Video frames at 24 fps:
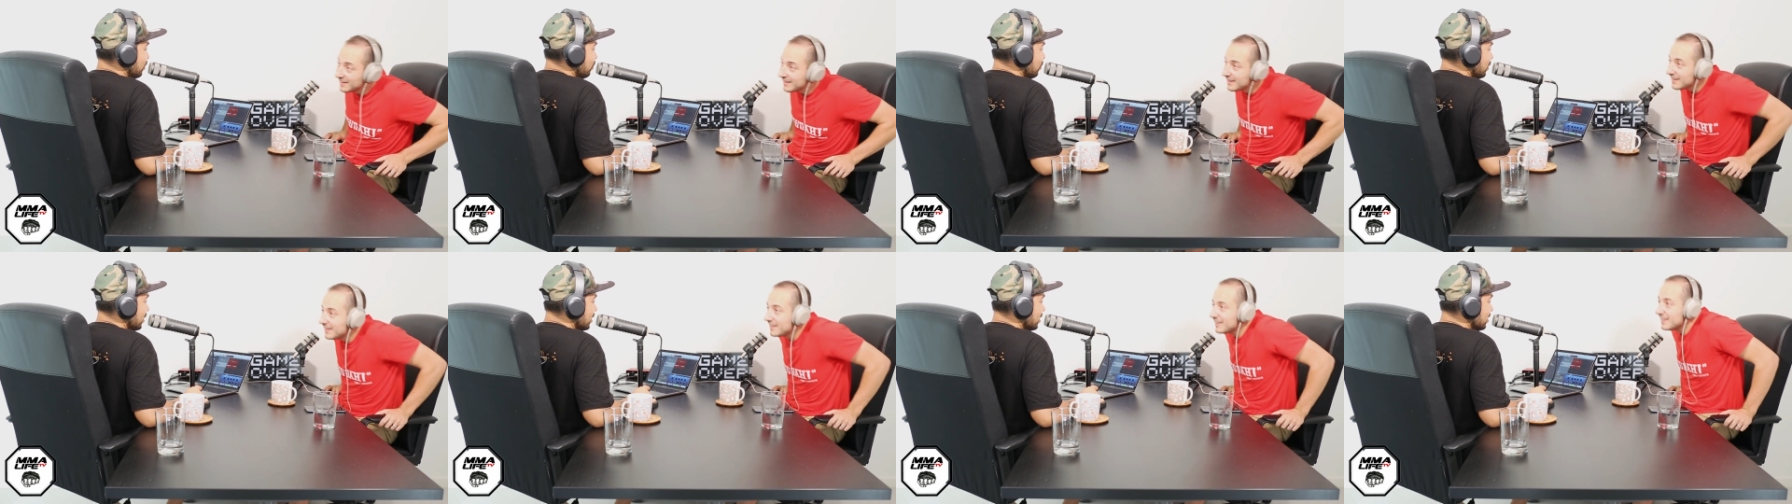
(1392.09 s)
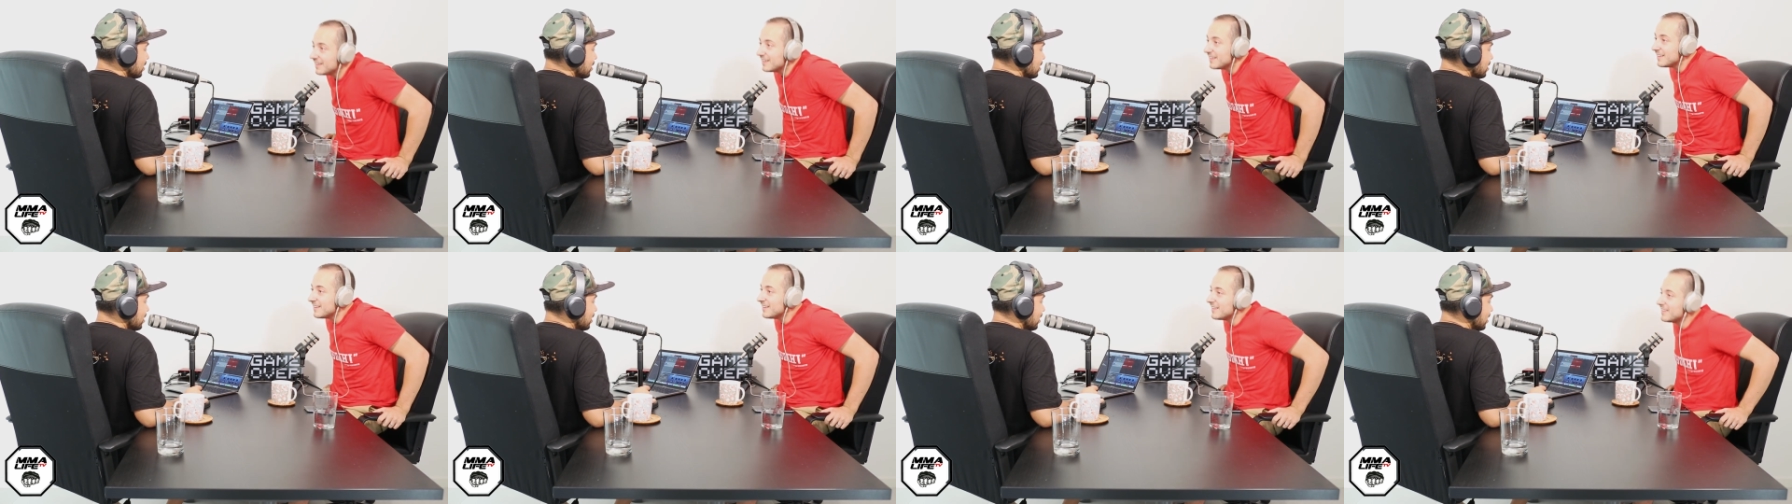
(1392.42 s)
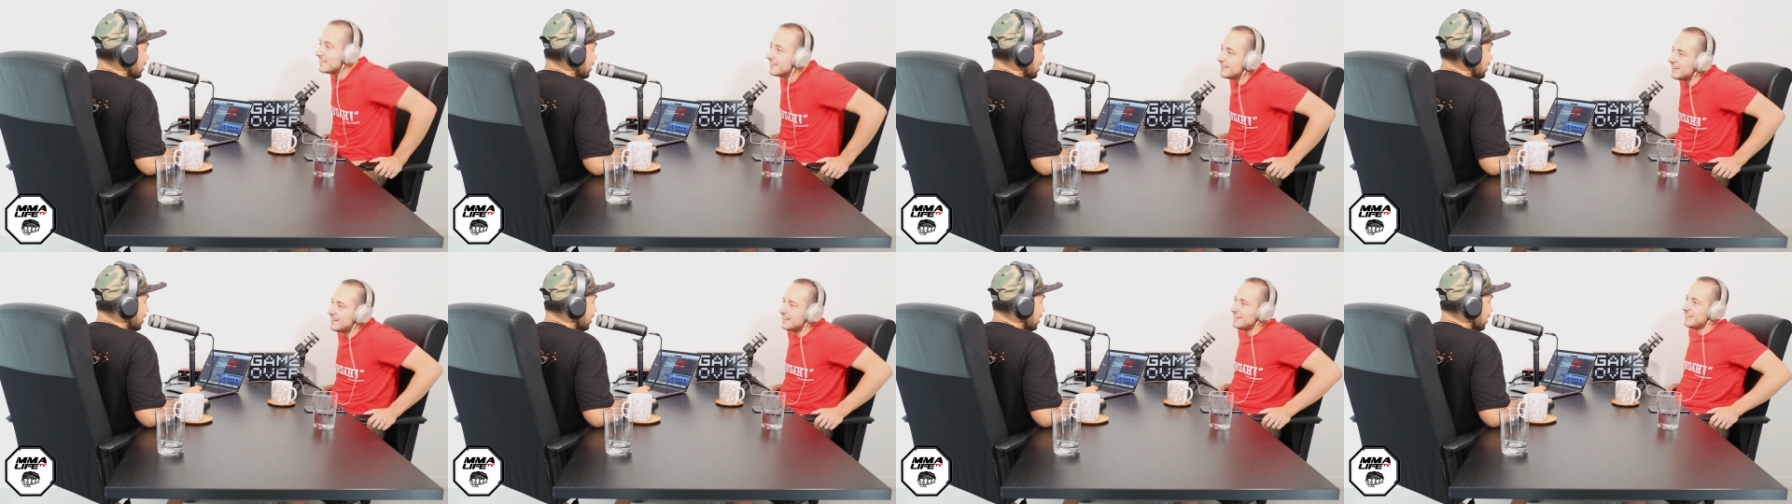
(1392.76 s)
wins,
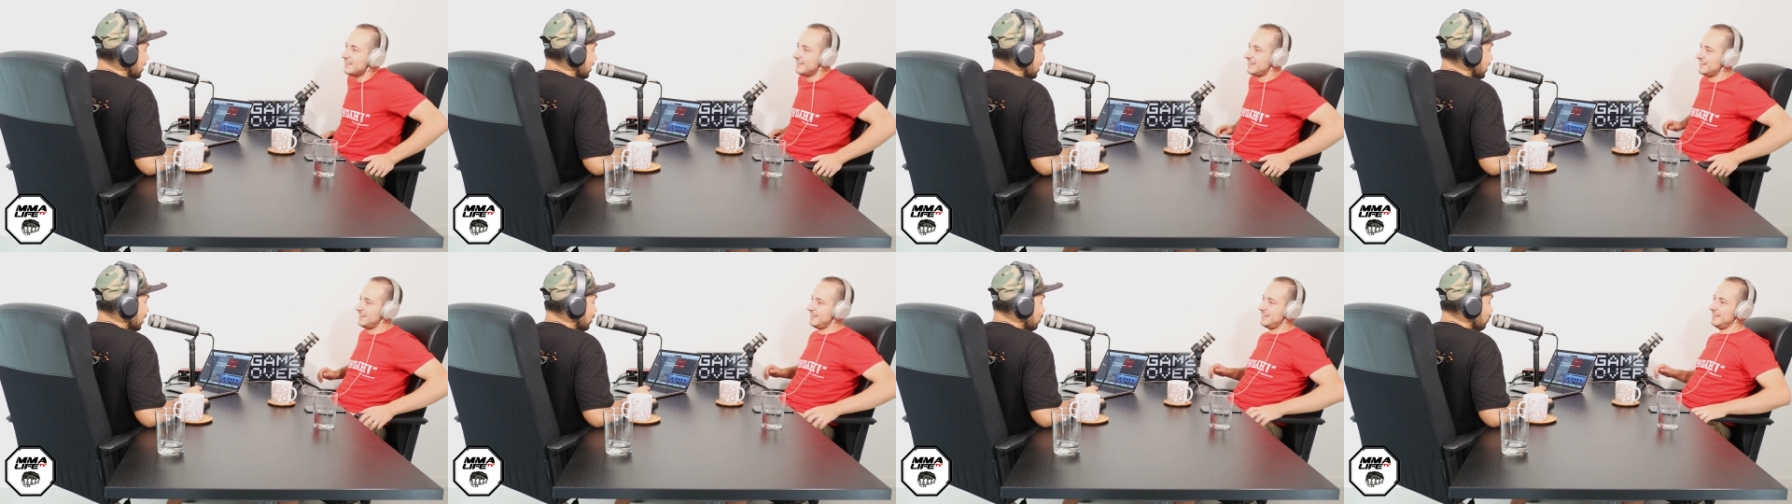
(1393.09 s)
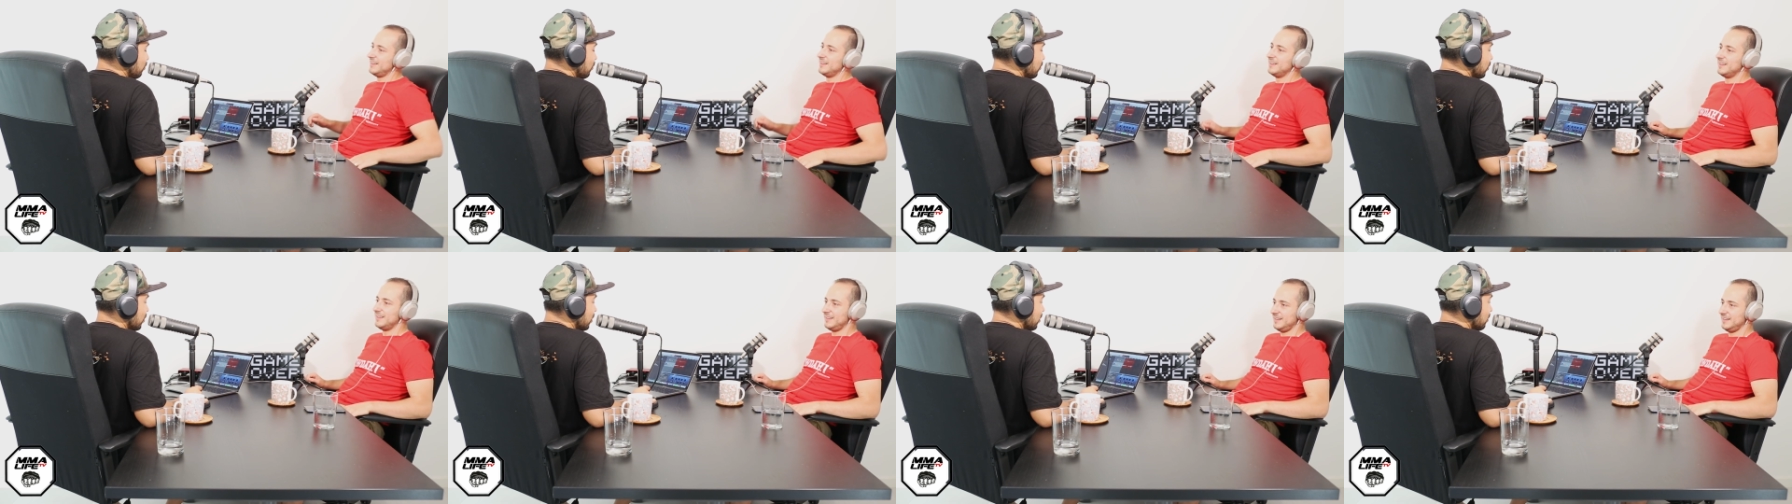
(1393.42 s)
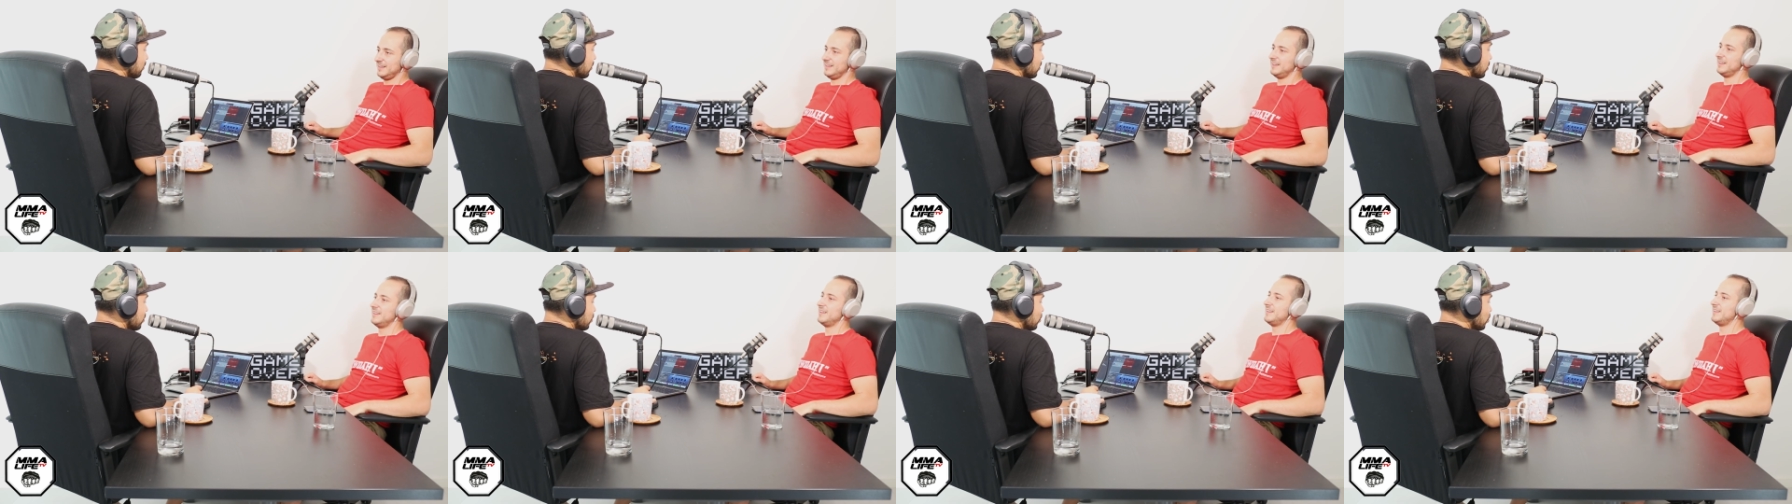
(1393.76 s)
they do Fury
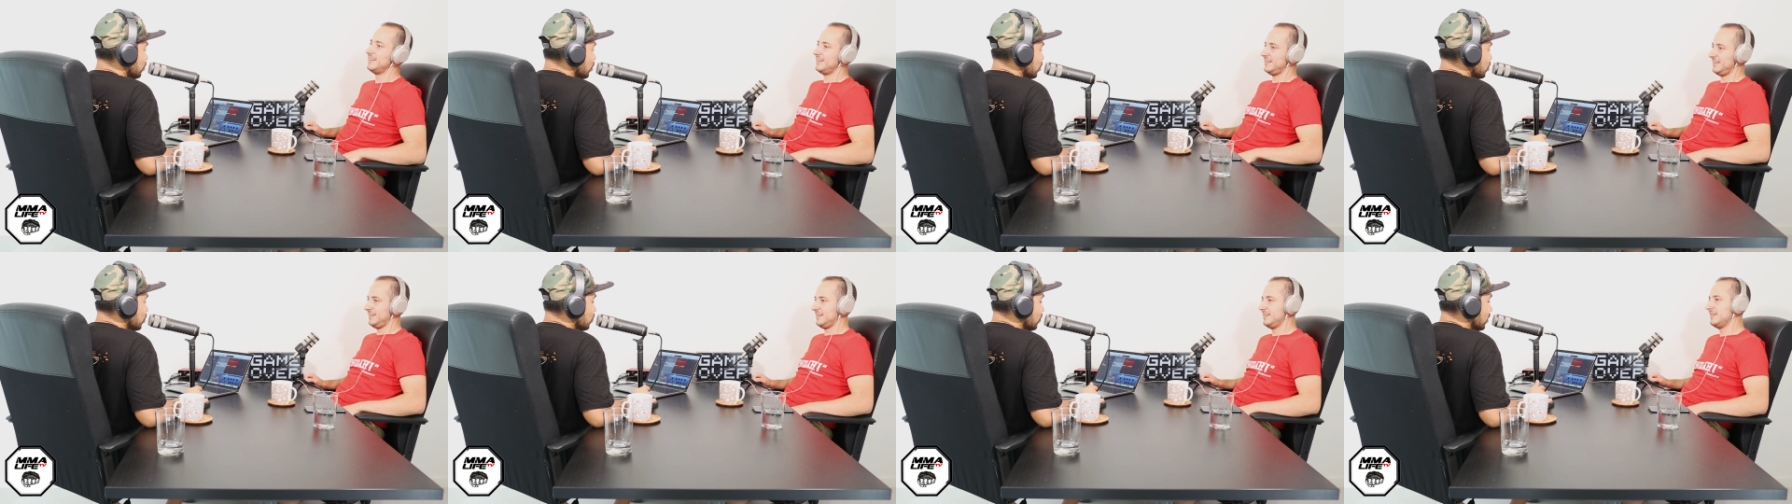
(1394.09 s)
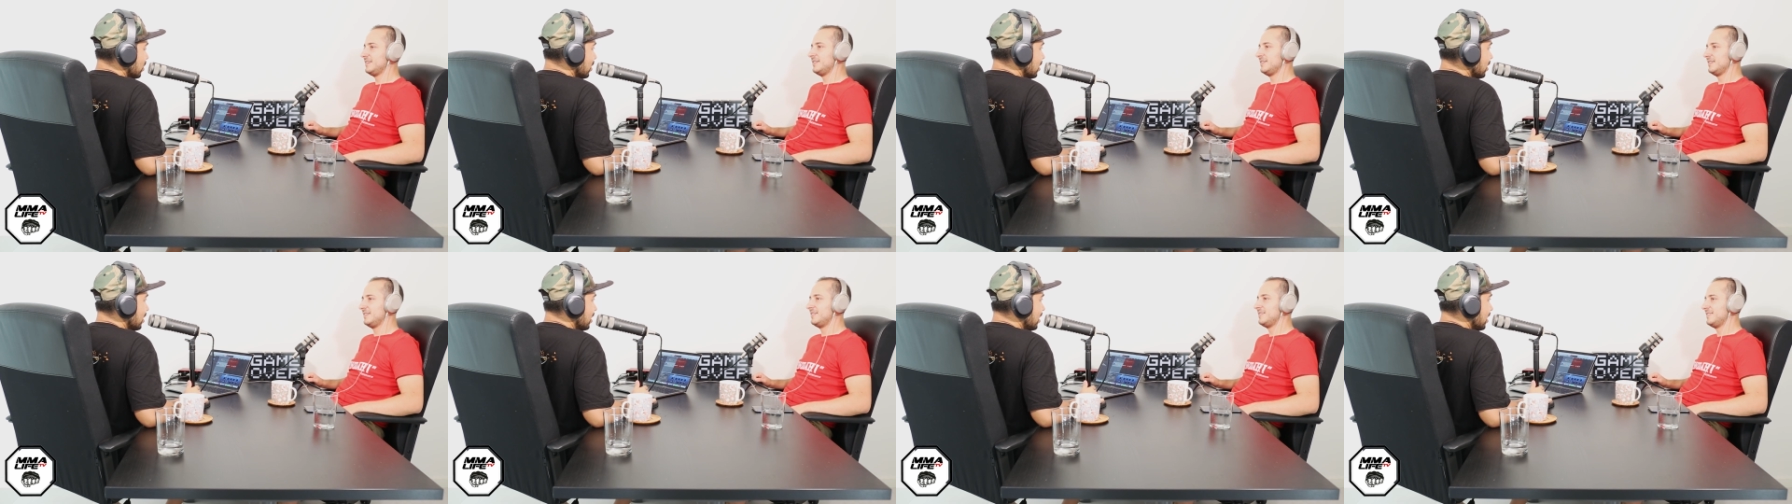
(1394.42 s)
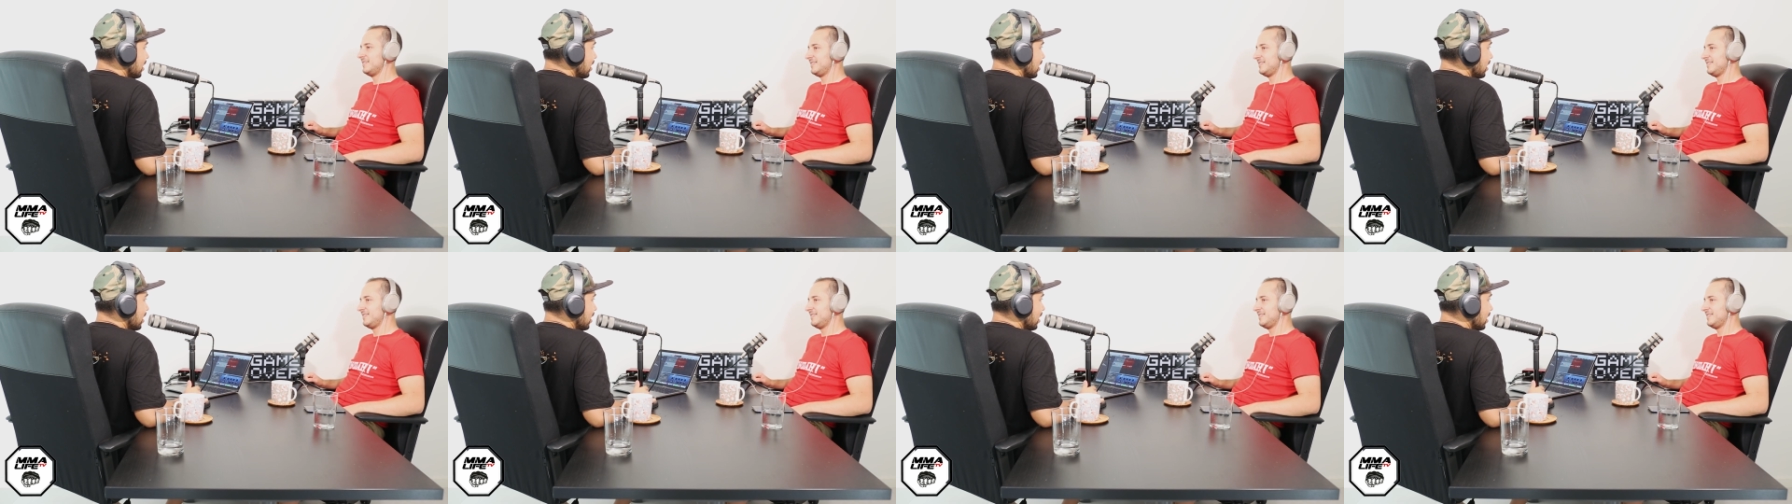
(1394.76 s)
versus Joshua.